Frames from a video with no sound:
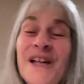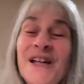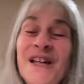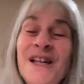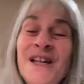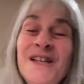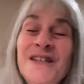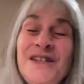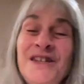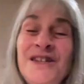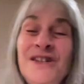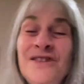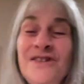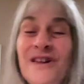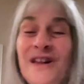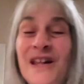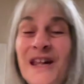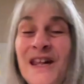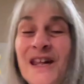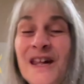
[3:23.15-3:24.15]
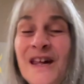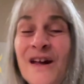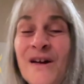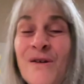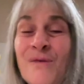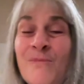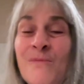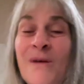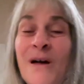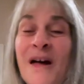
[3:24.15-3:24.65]
It's your
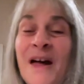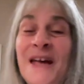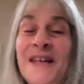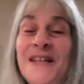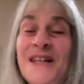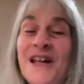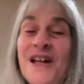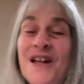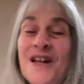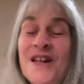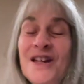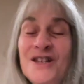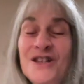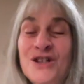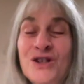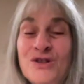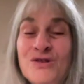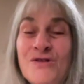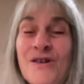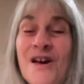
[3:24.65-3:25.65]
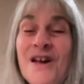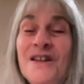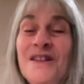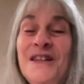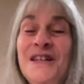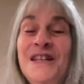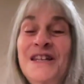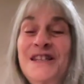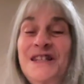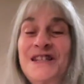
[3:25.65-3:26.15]
ego mind
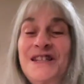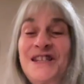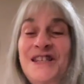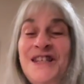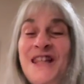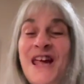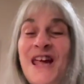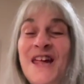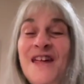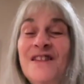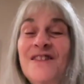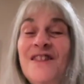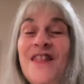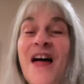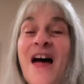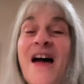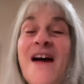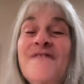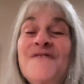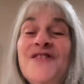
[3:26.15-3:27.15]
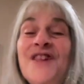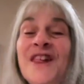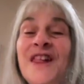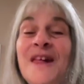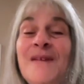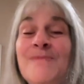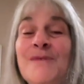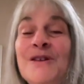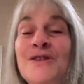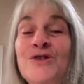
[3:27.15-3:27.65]
struggling to stay alive, to
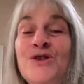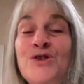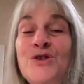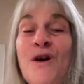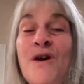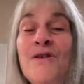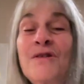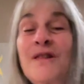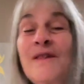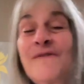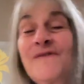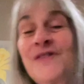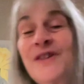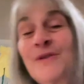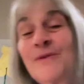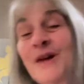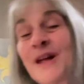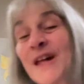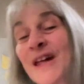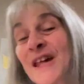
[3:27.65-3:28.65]
keep control of you.